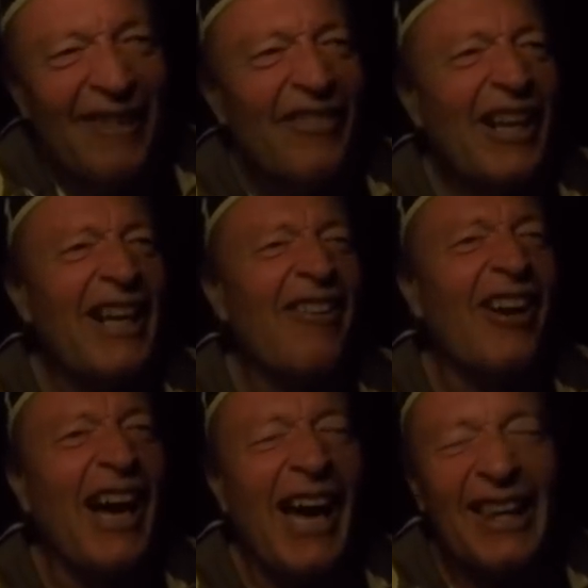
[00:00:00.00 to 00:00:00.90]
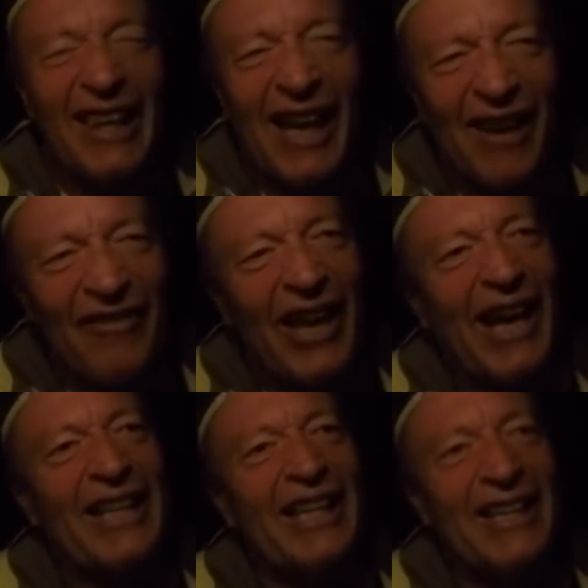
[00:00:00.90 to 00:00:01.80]
But anyway, I love
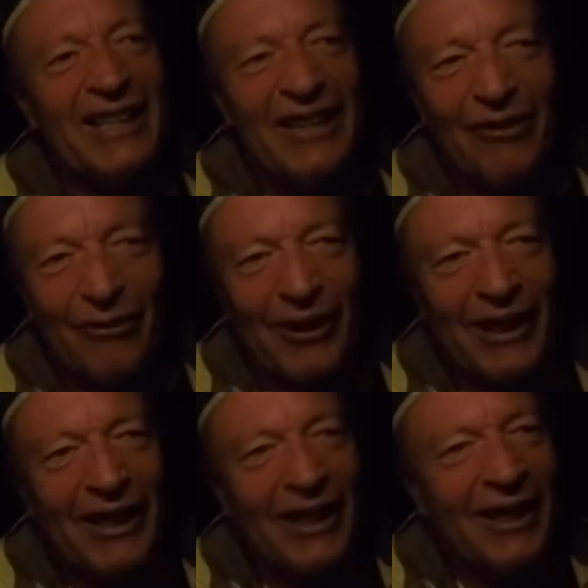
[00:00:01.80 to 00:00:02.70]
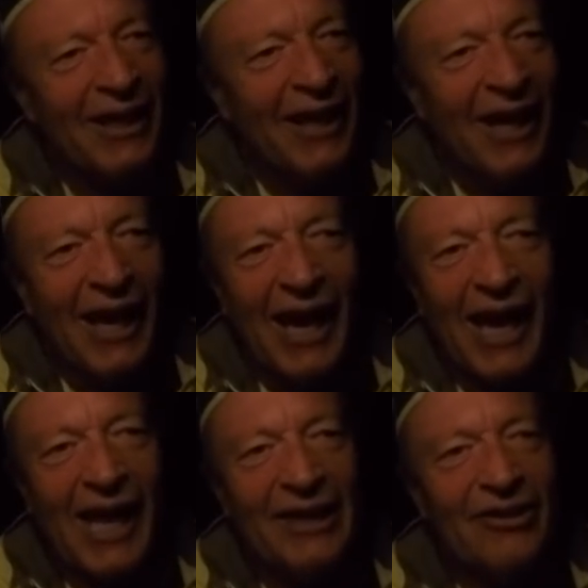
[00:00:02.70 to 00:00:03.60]
that, getting in the arena
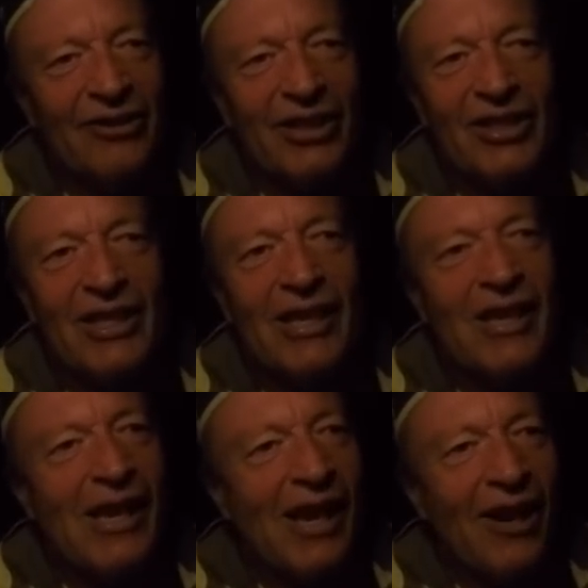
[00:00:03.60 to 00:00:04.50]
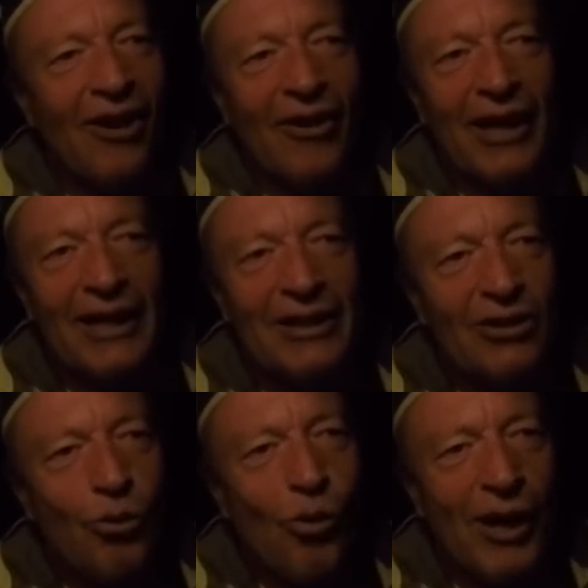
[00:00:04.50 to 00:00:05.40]
and you're just, you know, and he
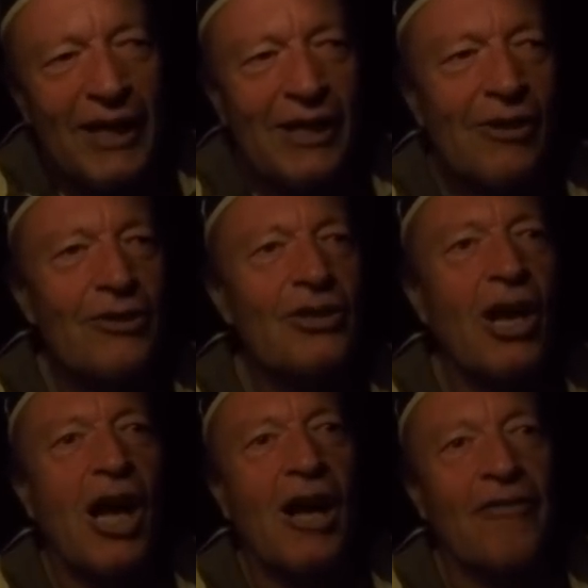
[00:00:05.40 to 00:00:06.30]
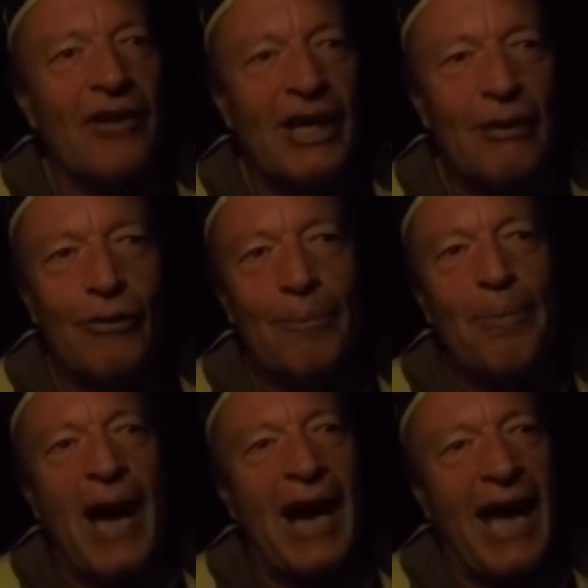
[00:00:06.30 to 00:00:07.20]
20 years off and he went
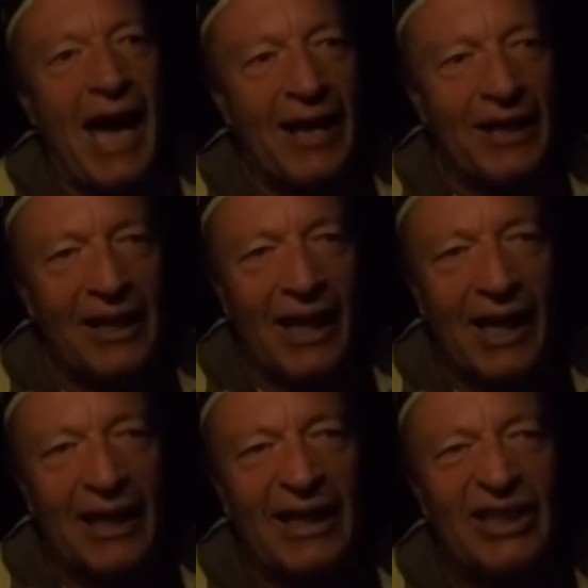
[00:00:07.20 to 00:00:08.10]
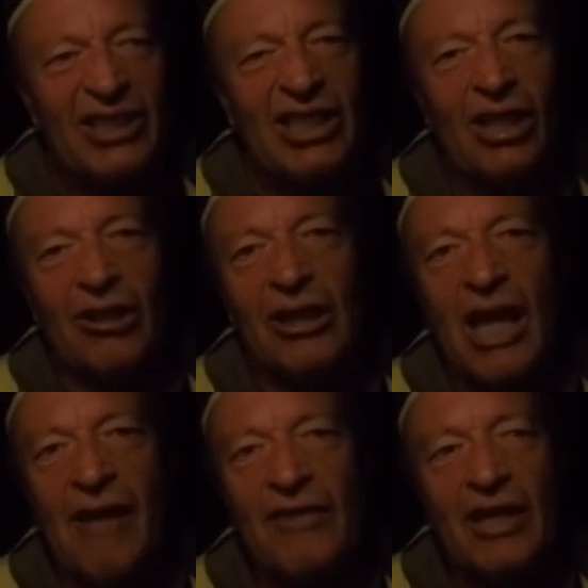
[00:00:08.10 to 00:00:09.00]
back at it again and he still
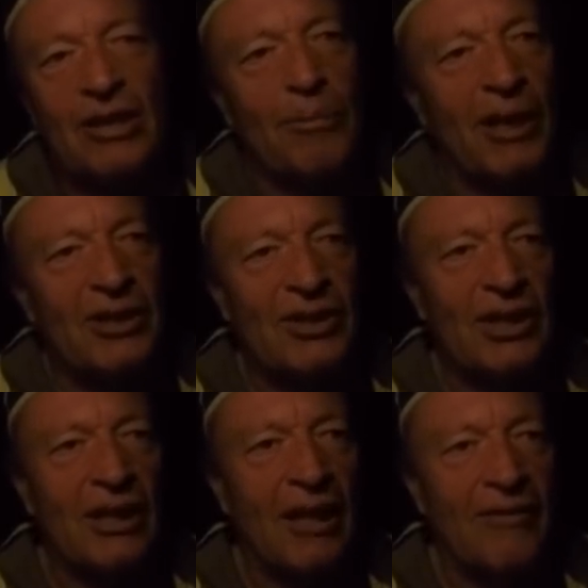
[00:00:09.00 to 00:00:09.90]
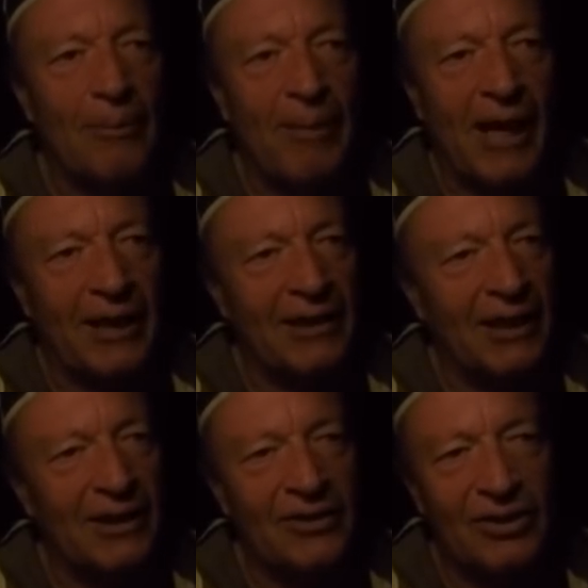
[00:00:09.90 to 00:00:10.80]
loved it as much as he loved it back
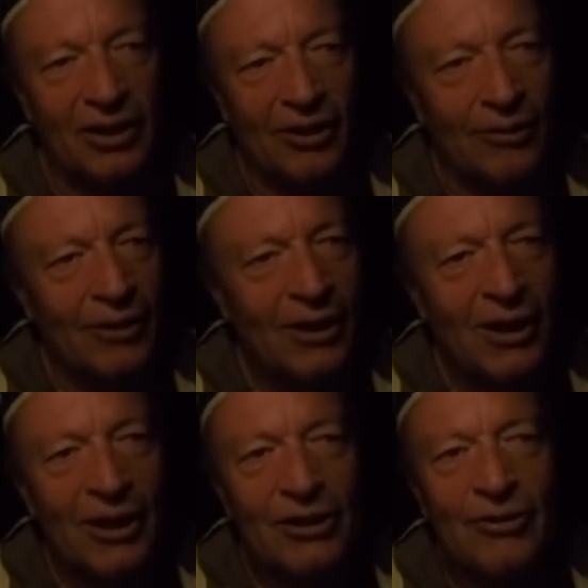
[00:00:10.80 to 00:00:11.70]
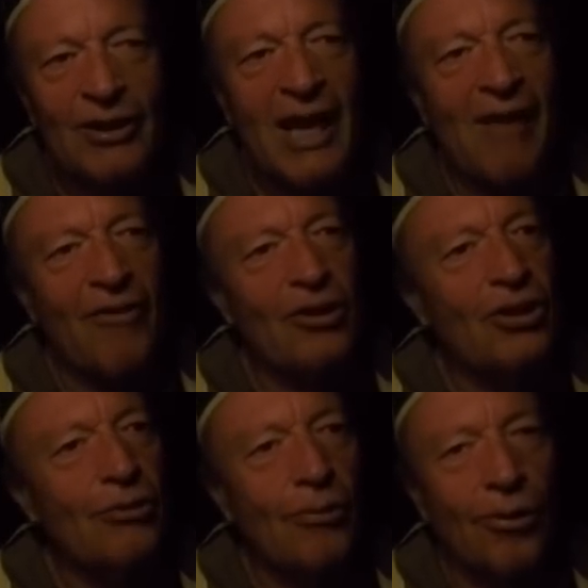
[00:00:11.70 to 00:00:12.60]
then. So you're never
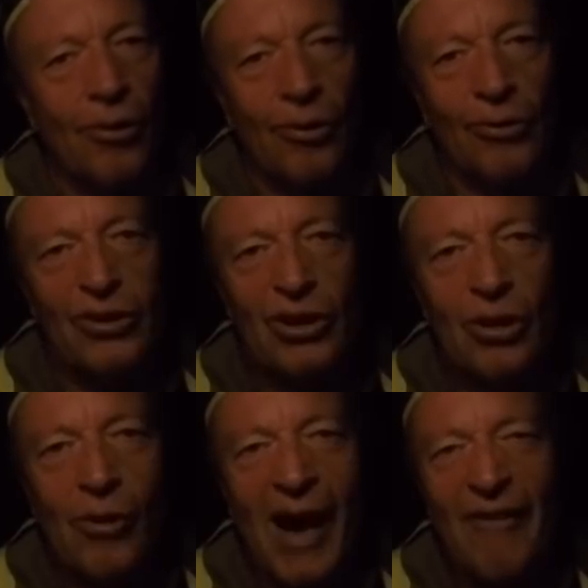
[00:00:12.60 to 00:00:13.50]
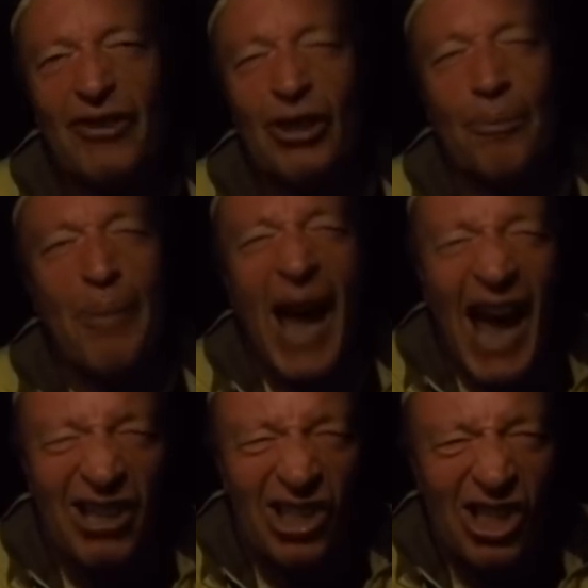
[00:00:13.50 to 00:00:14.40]
too old to go after your
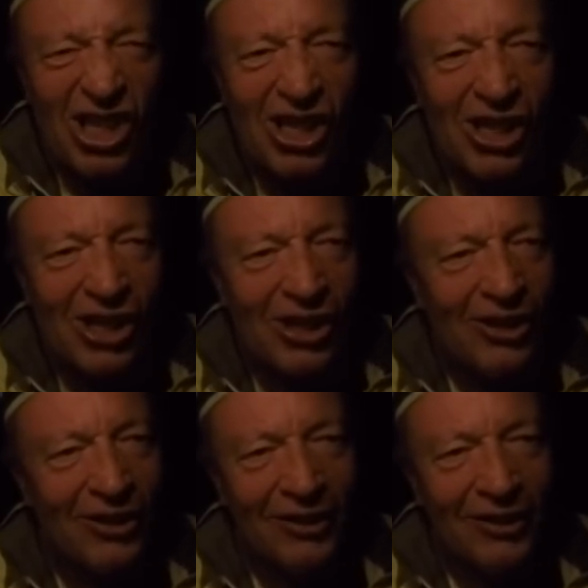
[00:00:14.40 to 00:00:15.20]
passion.